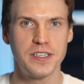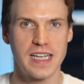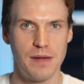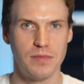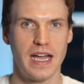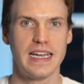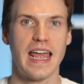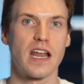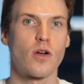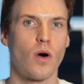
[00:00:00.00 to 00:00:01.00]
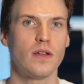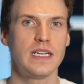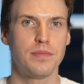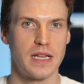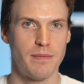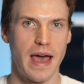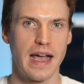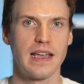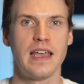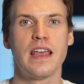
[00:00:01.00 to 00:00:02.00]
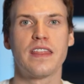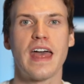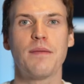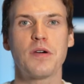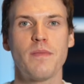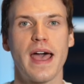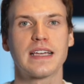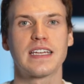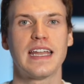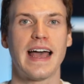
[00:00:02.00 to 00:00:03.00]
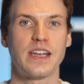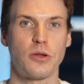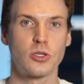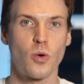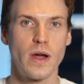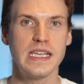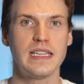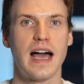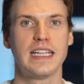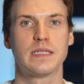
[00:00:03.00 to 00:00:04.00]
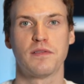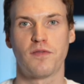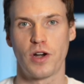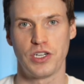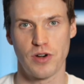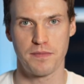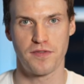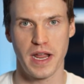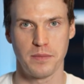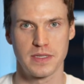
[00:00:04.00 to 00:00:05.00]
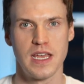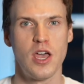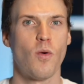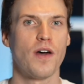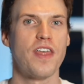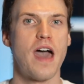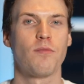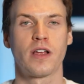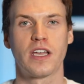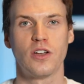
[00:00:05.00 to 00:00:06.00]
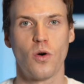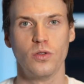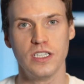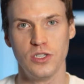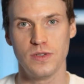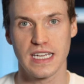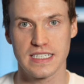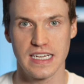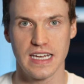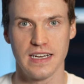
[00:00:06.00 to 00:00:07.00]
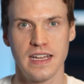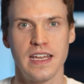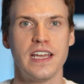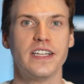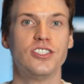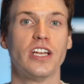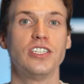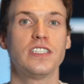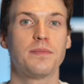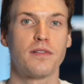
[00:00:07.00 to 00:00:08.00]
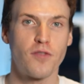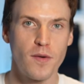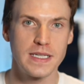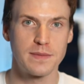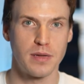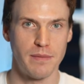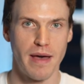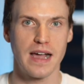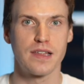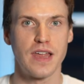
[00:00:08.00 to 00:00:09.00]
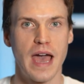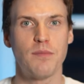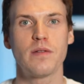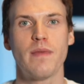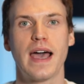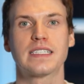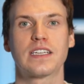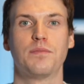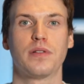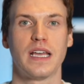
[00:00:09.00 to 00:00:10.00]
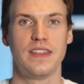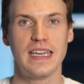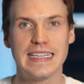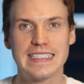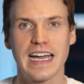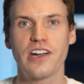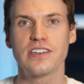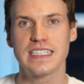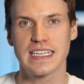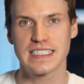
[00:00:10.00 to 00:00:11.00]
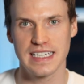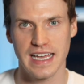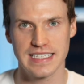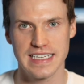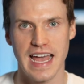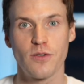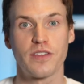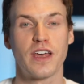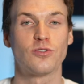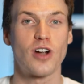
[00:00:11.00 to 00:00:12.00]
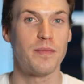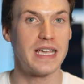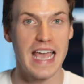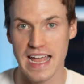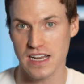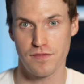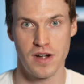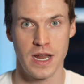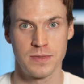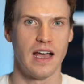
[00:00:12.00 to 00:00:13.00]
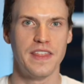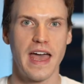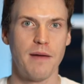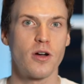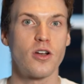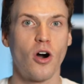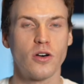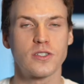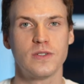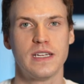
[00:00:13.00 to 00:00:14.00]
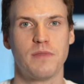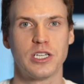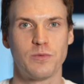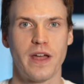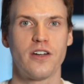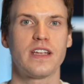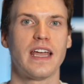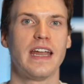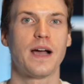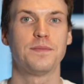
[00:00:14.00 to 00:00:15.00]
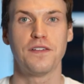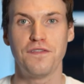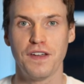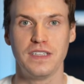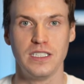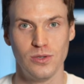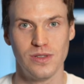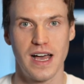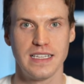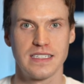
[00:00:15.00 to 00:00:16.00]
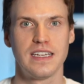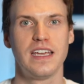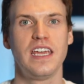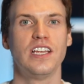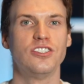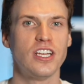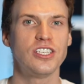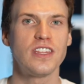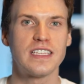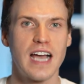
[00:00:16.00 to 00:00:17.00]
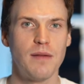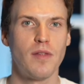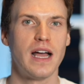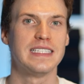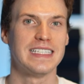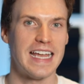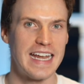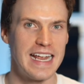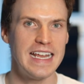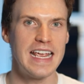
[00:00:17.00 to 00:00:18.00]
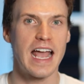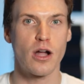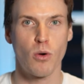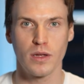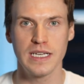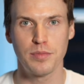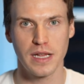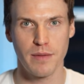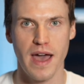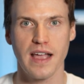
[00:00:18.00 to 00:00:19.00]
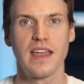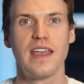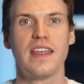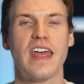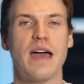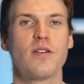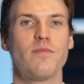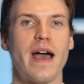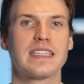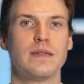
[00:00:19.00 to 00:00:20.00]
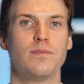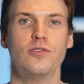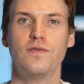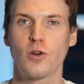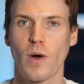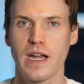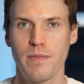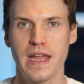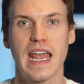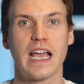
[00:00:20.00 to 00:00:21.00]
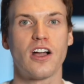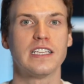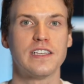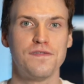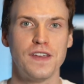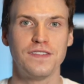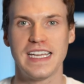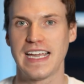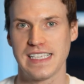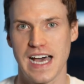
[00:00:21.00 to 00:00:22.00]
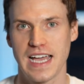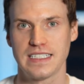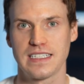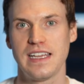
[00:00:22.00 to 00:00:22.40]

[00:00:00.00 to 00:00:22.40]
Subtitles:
timeline and quality playback, the M1 Max could handle 20 lines before it dropped frames, while the M1 could only do 16. Changing to performance playback, the M1 Max could play the entire 60-line stack without dropping any frames, and the M1 also did much better, getting up to 52 lines. Changing the timeline to 1080 and quality playback, the M1 Max improved quite a bit and got to 58 lines,